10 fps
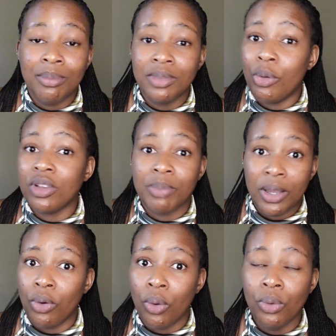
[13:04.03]
That was my
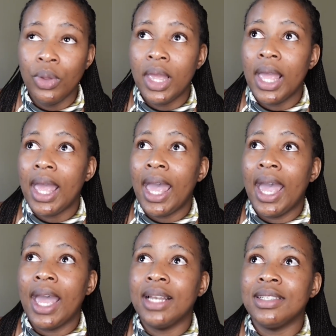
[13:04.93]
goal.
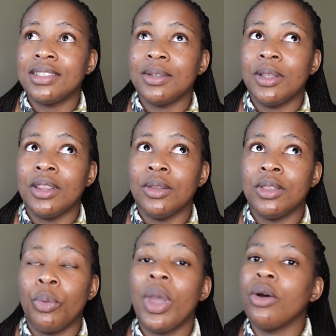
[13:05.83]
And
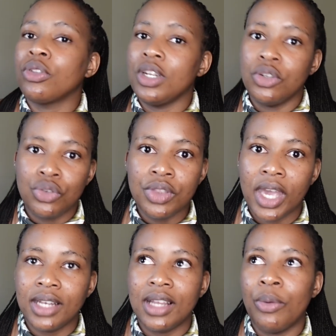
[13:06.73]
the way I was going to do
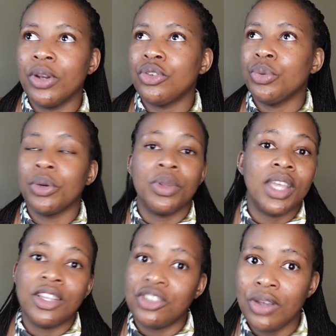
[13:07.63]
that, I wanted to work with
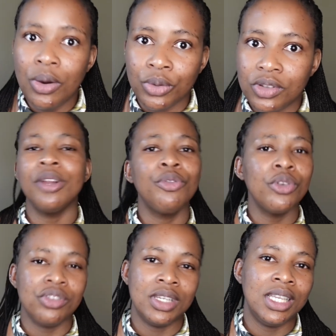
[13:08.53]
NGOs. But
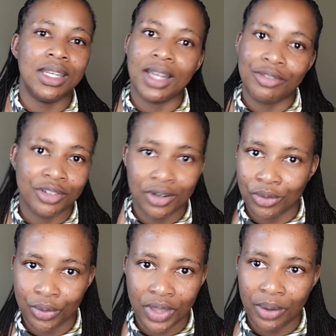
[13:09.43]
unfortunately, life did not
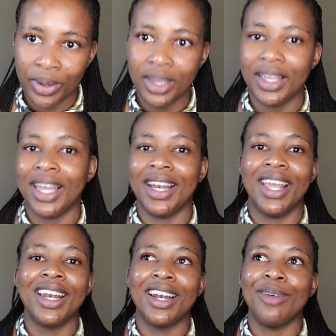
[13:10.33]
go that way, and I
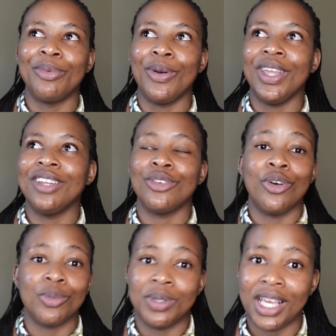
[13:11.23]
ended up going into
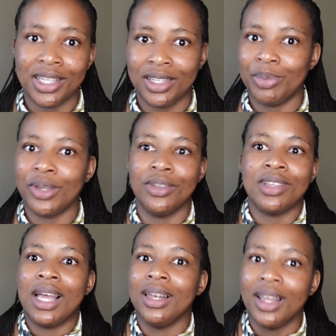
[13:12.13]
hospitality because
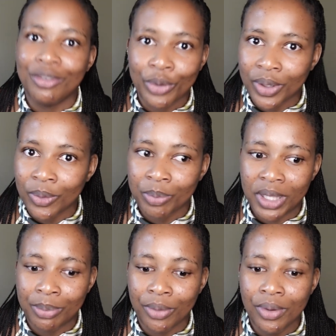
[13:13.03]
I love working with
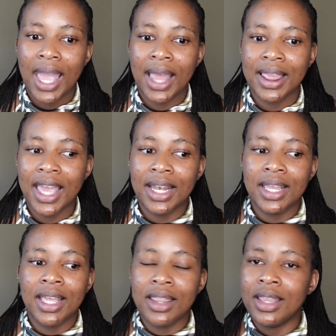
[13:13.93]
people. And then
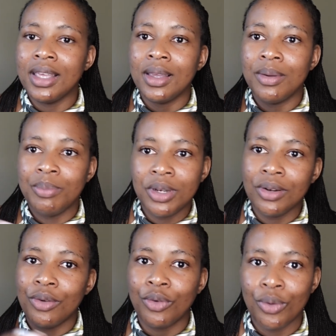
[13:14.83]
in the
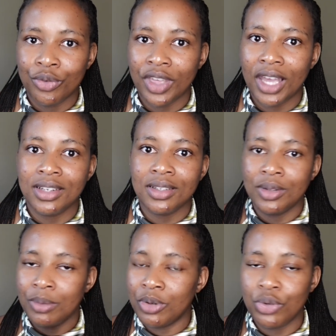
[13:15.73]
middle of all of that,
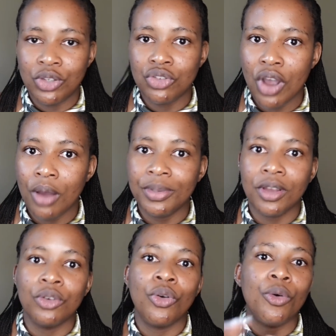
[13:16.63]
in between jobs,
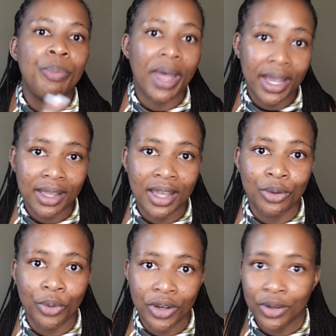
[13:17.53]
I'd go back
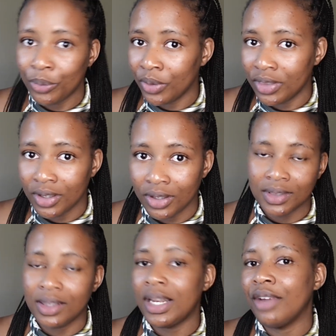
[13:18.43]
and work with the
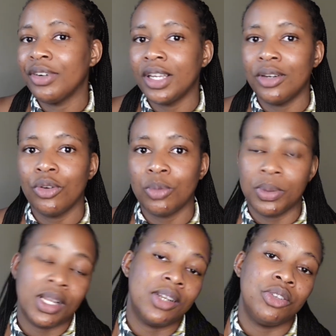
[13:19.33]
Southern African
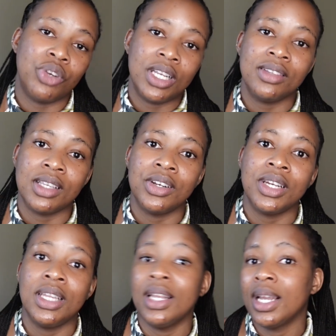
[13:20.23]
Hospitality Training Center
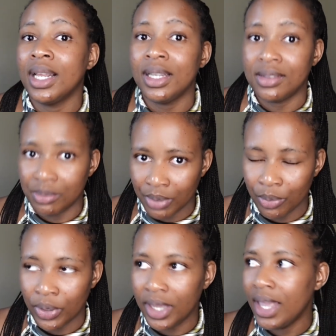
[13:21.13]
in Harare,
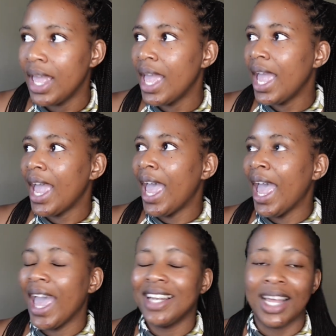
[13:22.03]
Zimbabwe,
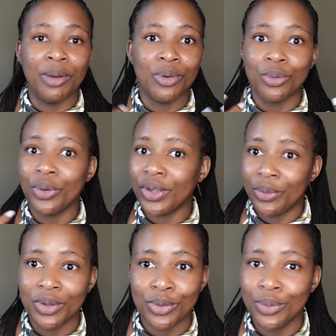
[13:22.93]
and I was working
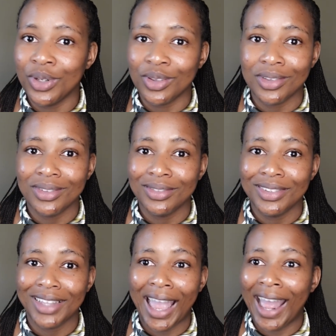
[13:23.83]
with students.
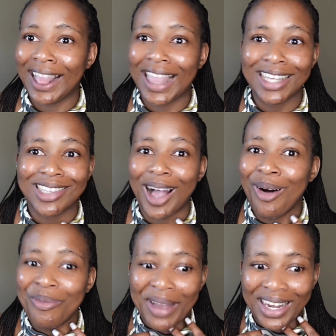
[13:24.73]
And that's
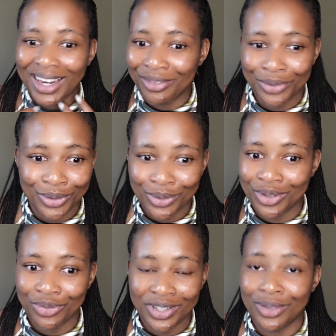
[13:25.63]
how my love for
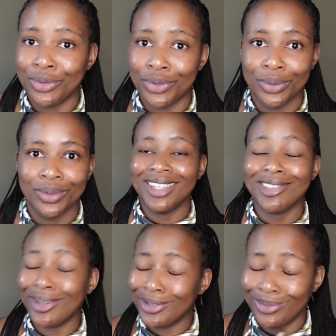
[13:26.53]
student affairs grew.
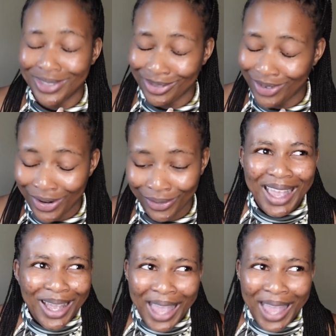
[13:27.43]
Shout out to Mr. Farrell.